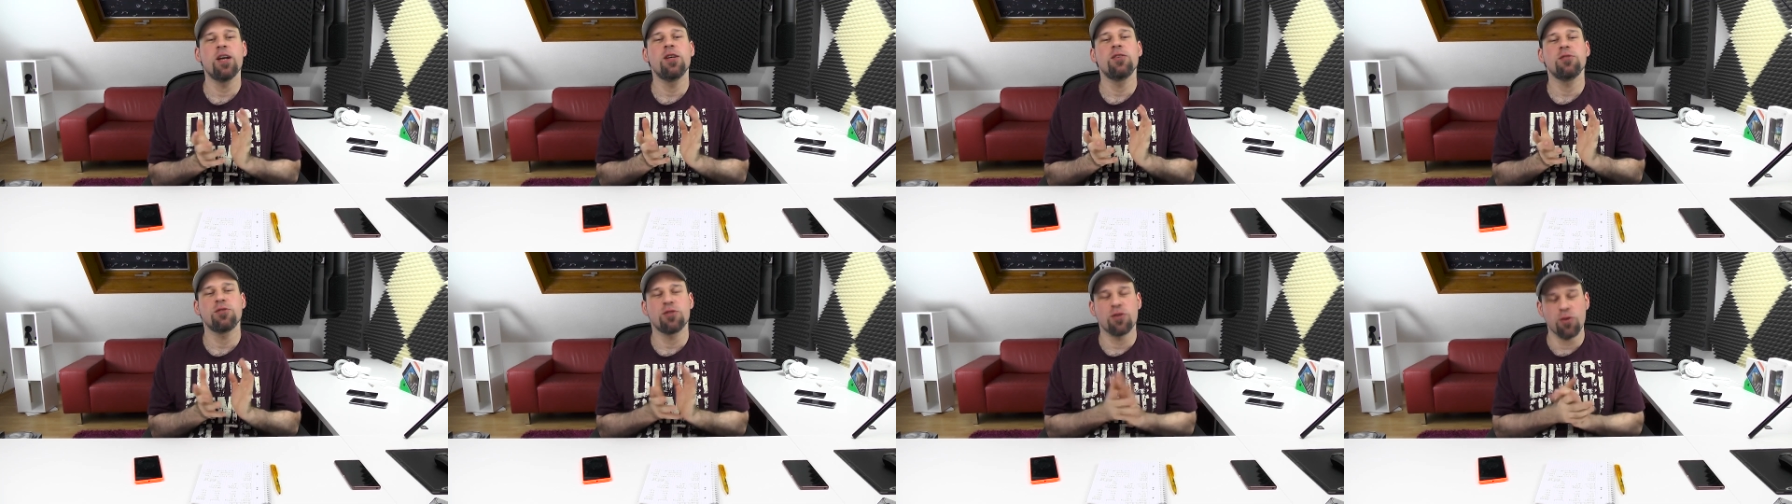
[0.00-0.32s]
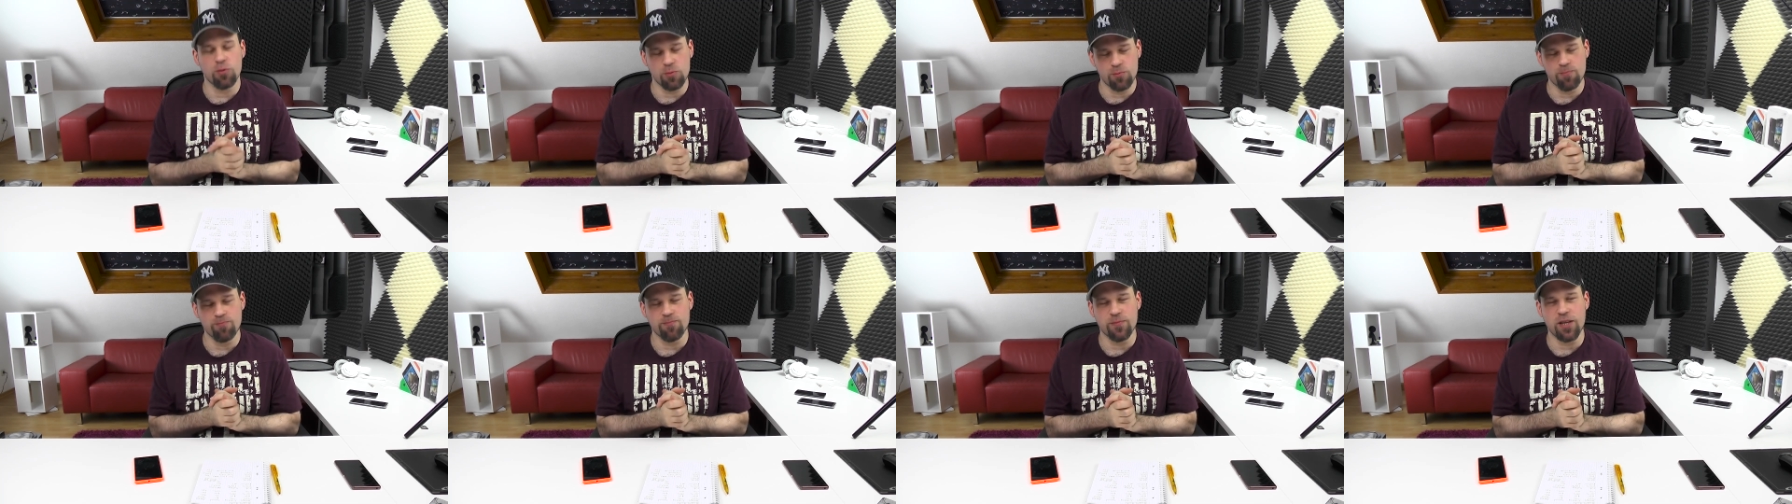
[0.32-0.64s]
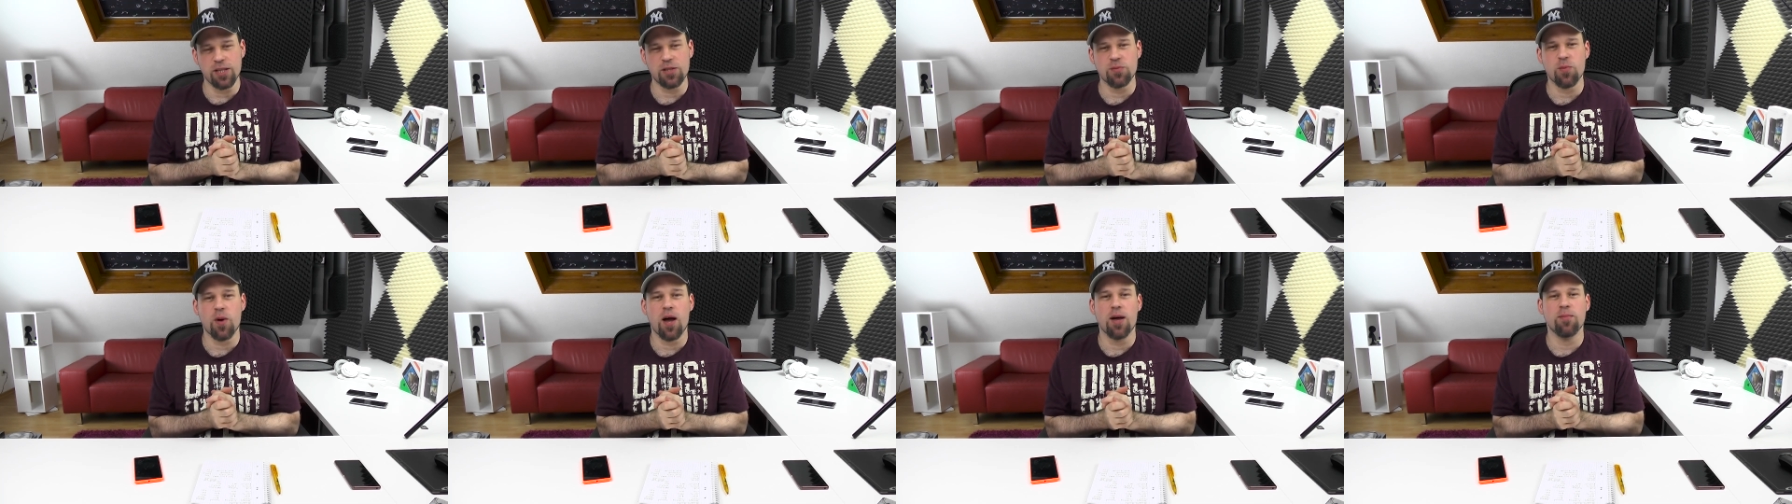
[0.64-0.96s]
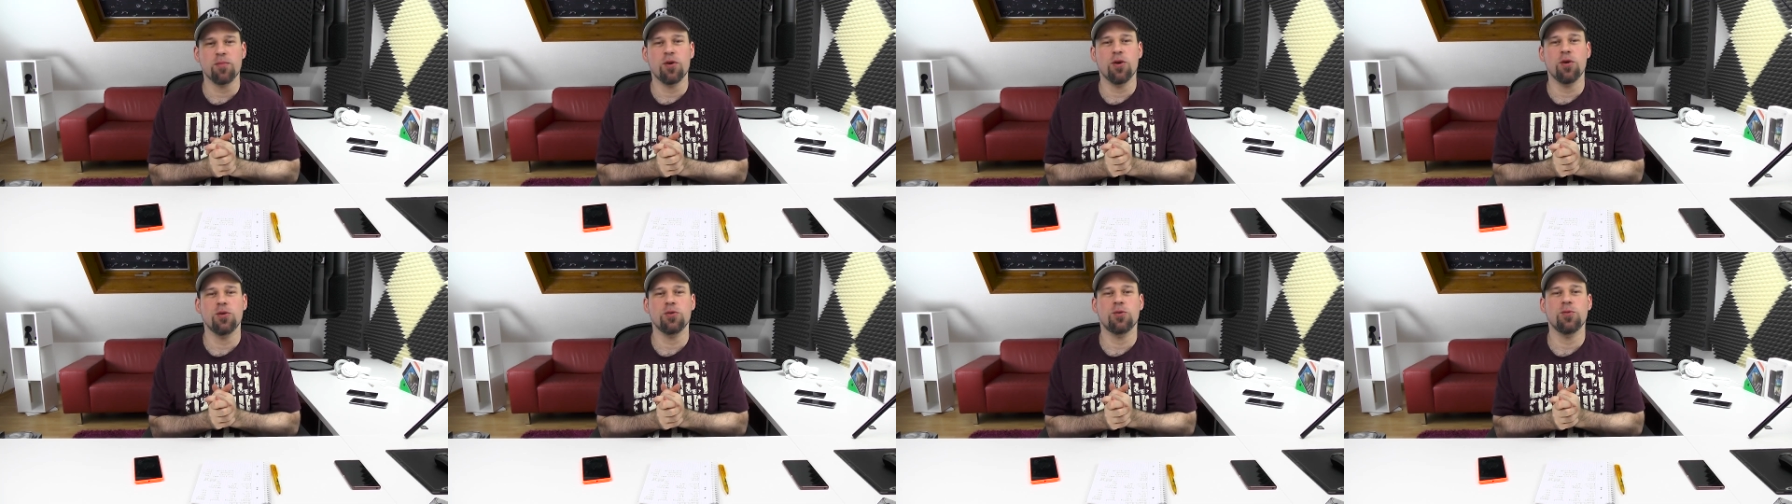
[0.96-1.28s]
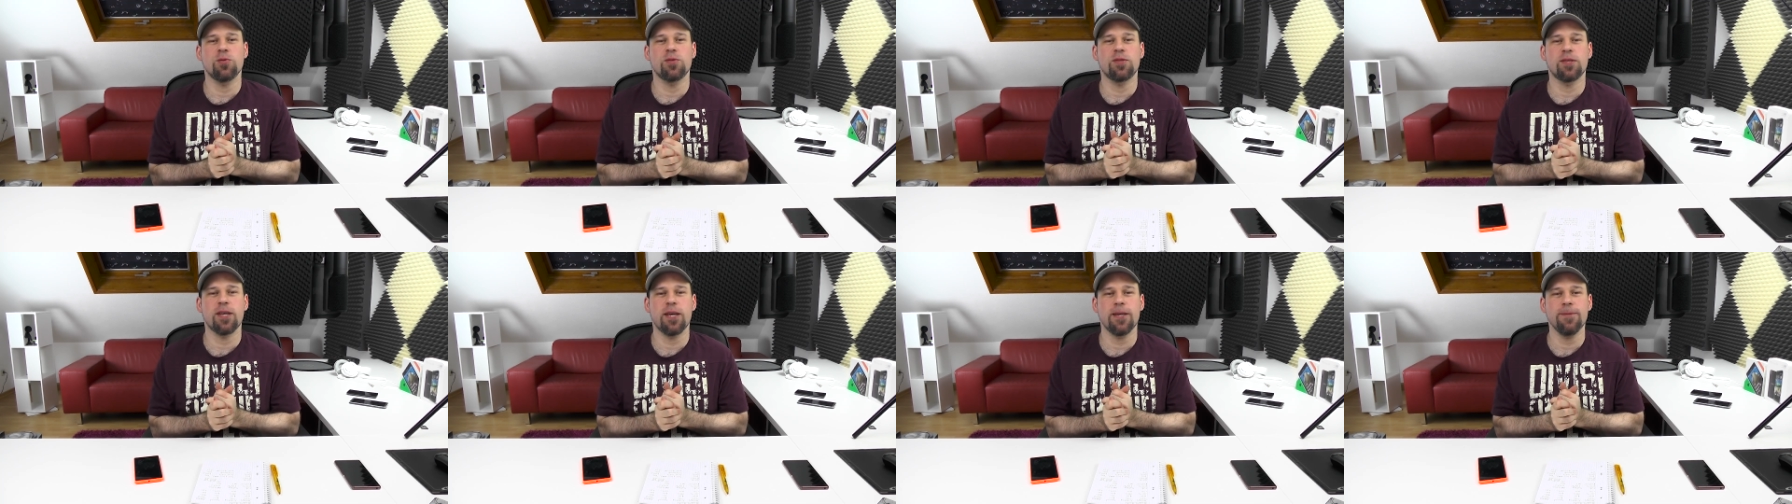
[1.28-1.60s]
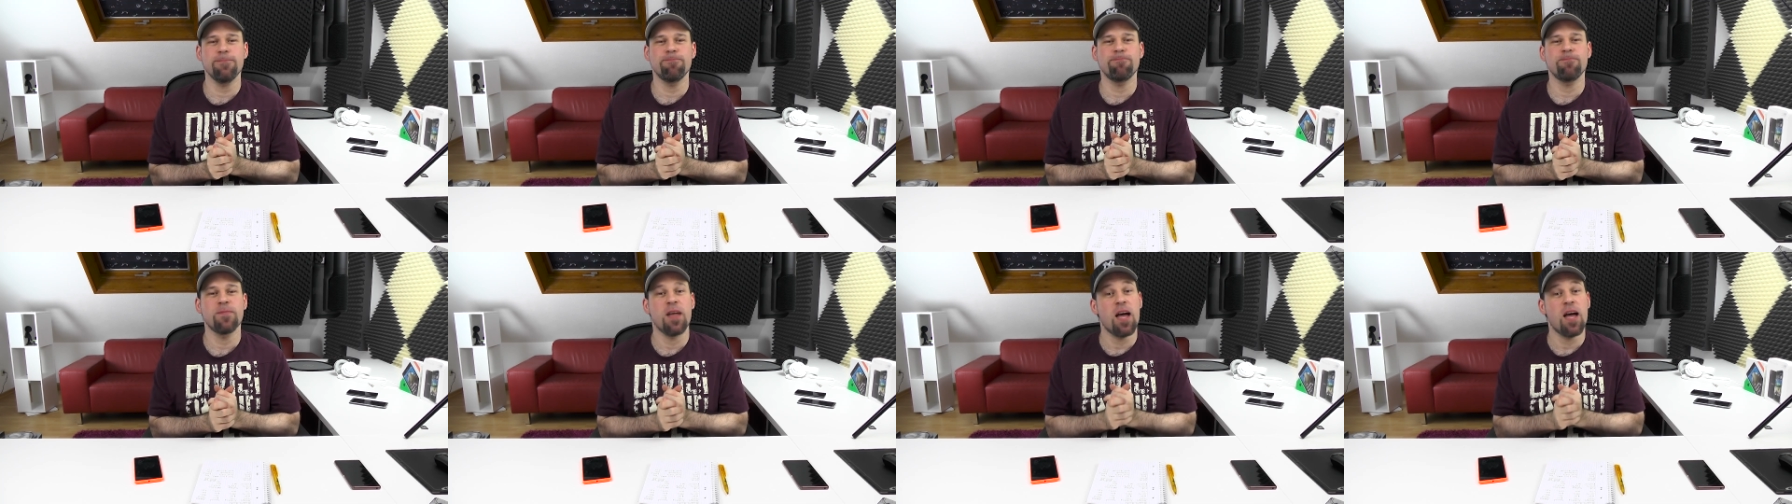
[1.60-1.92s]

So that's why I'm going to say,